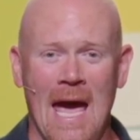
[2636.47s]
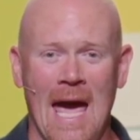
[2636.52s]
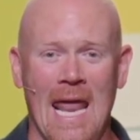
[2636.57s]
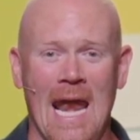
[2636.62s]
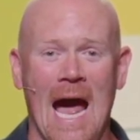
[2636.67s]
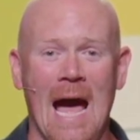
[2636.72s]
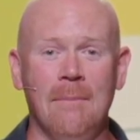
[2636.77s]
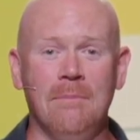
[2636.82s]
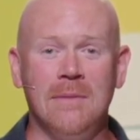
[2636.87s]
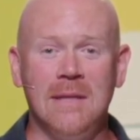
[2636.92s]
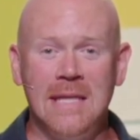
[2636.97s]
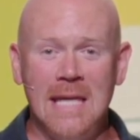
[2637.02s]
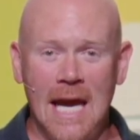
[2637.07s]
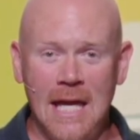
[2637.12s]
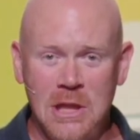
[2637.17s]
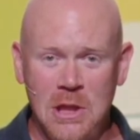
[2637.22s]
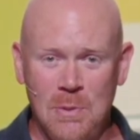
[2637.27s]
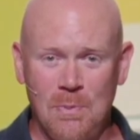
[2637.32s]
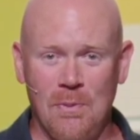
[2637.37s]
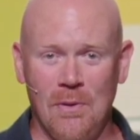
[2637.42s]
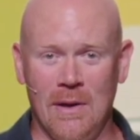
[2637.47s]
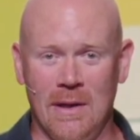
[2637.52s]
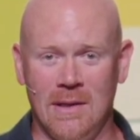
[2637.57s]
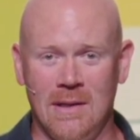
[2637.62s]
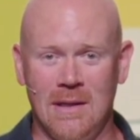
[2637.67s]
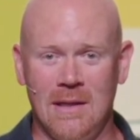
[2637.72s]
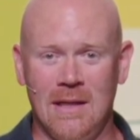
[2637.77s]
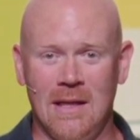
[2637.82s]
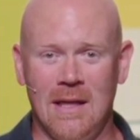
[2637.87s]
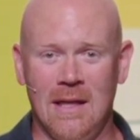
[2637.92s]
and I'm desperate
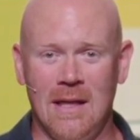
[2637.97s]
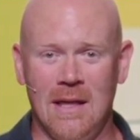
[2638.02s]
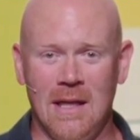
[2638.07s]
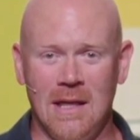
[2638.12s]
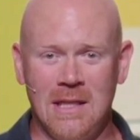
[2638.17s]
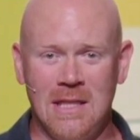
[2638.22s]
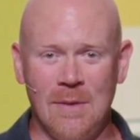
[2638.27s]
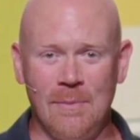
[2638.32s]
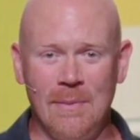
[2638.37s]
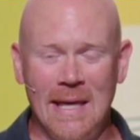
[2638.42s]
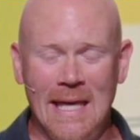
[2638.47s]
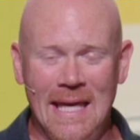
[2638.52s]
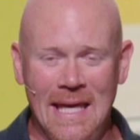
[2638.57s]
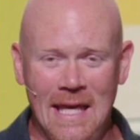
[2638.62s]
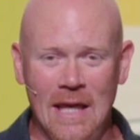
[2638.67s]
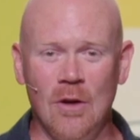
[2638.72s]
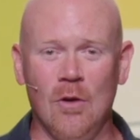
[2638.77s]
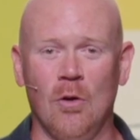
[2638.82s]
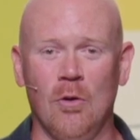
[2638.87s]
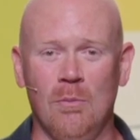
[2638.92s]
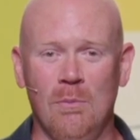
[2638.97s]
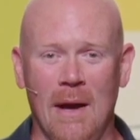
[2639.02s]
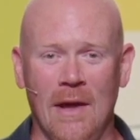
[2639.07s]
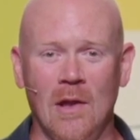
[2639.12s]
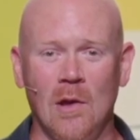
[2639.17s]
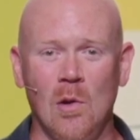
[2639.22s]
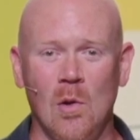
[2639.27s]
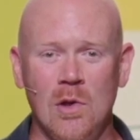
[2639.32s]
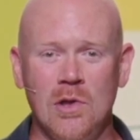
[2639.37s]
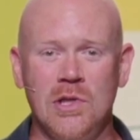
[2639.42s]
to be healed by the
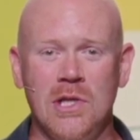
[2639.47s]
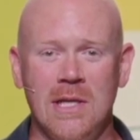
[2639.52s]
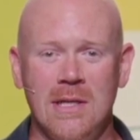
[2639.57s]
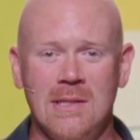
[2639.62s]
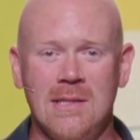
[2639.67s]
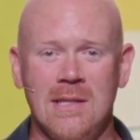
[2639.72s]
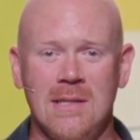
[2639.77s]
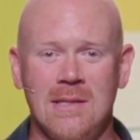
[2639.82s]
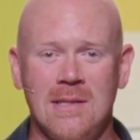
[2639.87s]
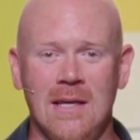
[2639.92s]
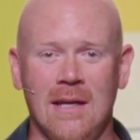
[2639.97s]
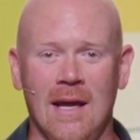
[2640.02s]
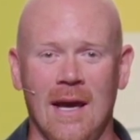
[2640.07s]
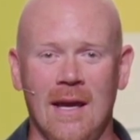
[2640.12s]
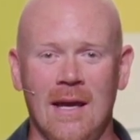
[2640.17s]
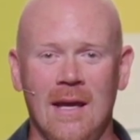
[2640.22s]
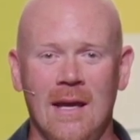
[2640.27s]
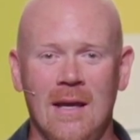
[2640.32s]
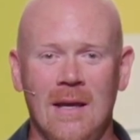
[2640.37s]
Lord Jesus today.